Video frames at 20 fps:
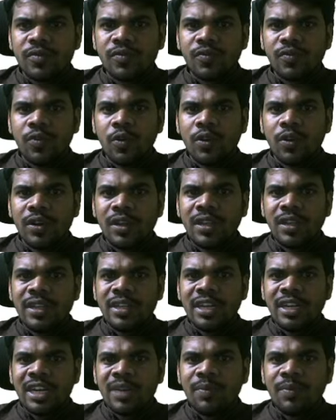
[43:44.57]
14
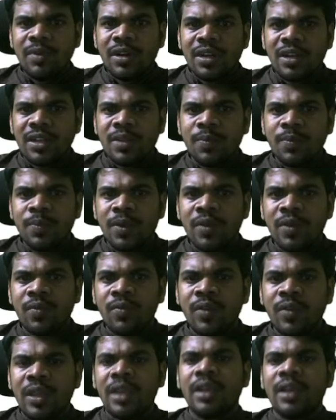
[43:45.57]
centimeters per
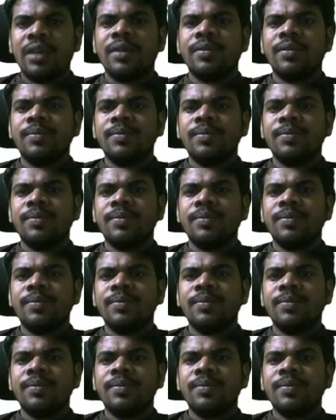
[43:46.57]
week.